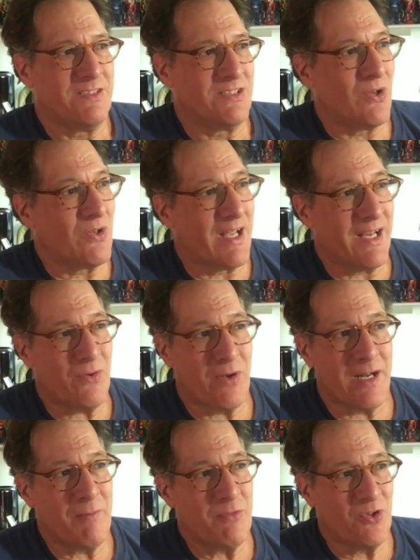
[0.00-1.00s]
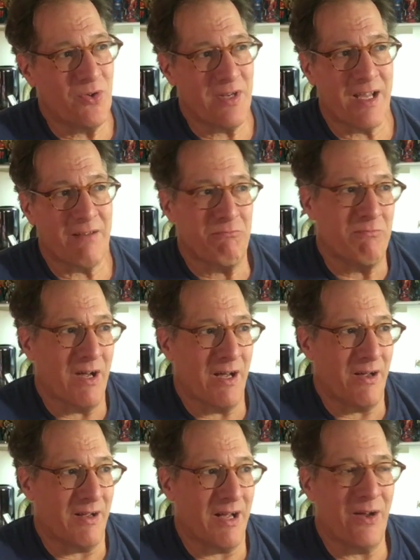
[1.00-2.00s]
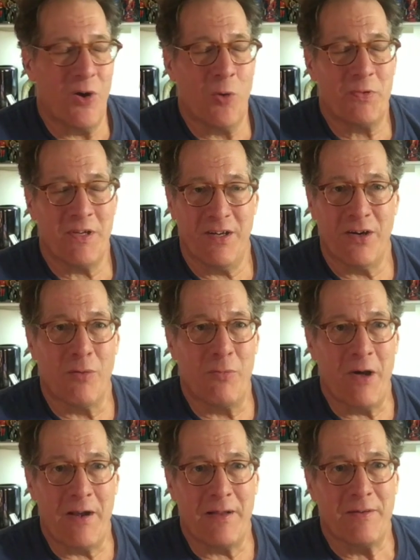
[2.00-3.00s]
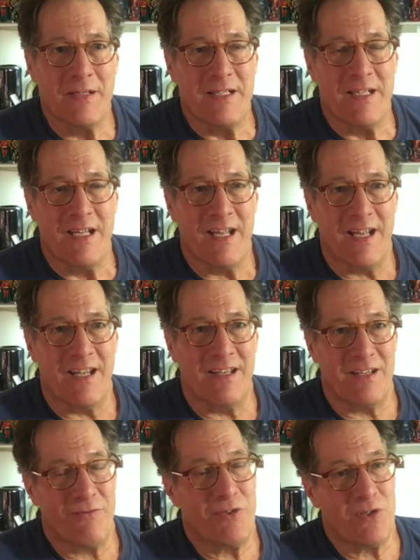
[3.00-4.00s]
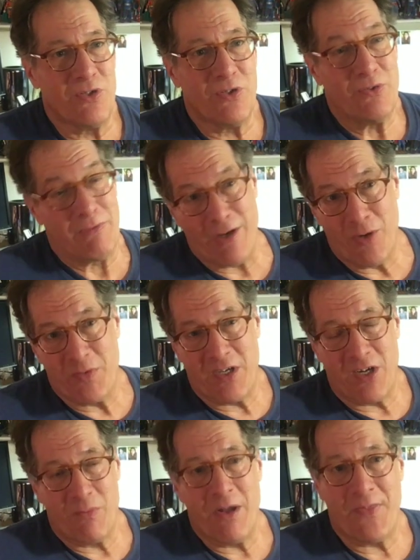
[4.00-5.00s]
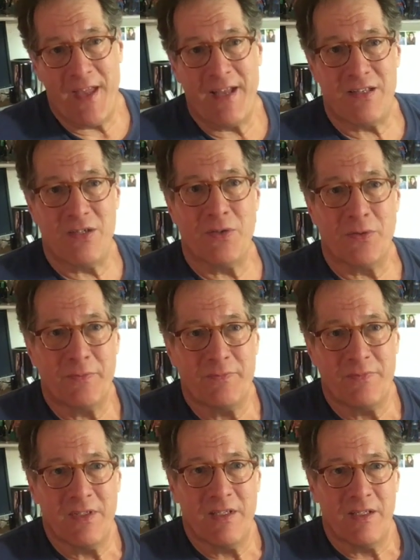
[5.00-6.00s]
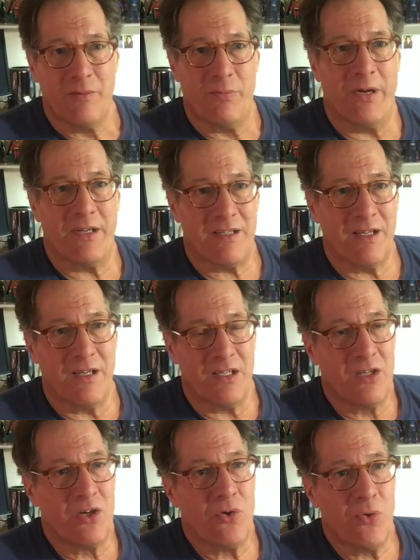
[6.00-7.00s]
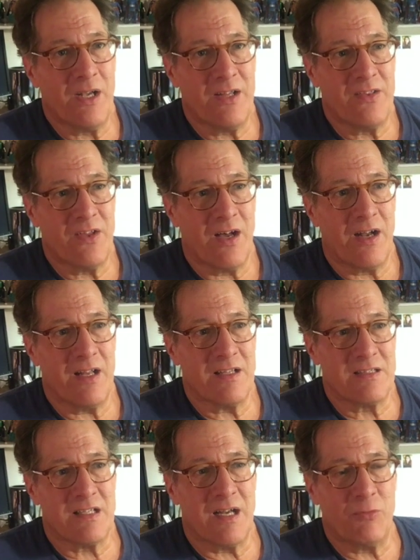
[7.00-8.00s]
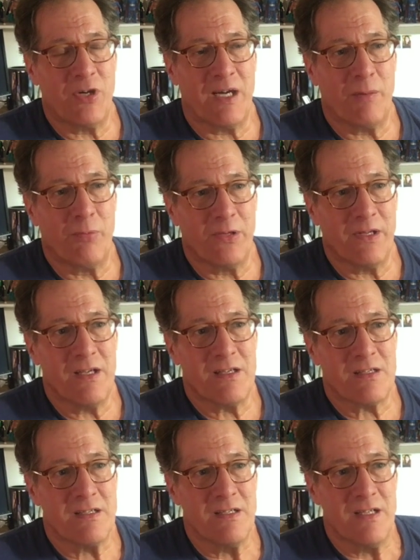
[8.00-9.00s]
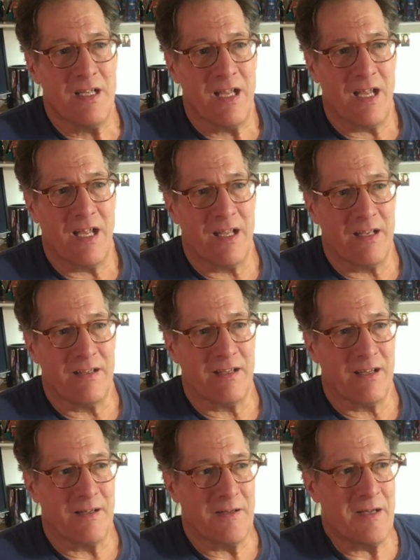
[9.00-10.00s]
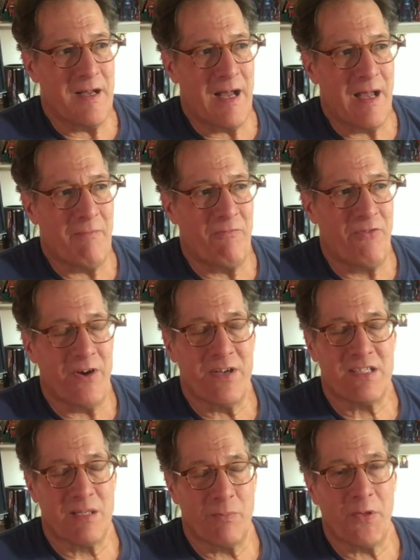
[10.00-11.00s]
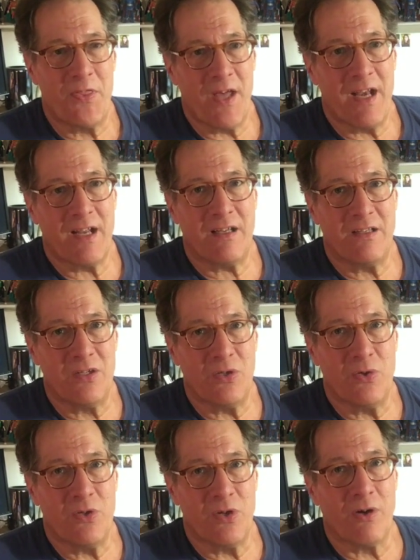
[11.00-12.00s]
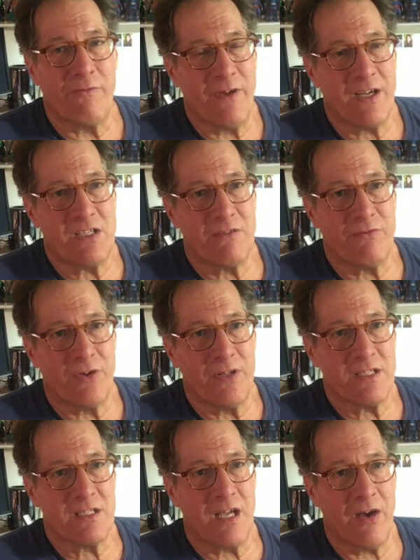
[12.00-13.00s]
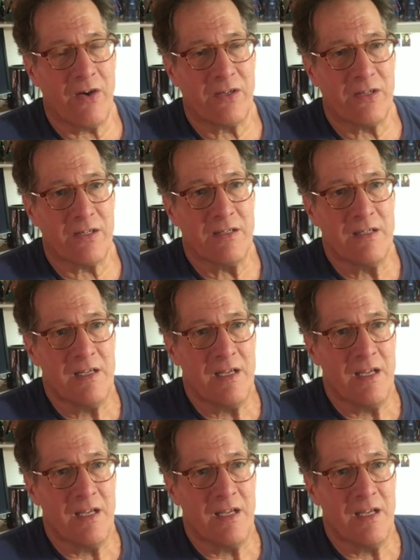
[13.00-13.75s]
don't like what I'm doing, I hope to hear about it. And if you do, I hope to hear about that too. But you're really the audience that I'm trying to please, and I'm very sympathetic to your affection for this character,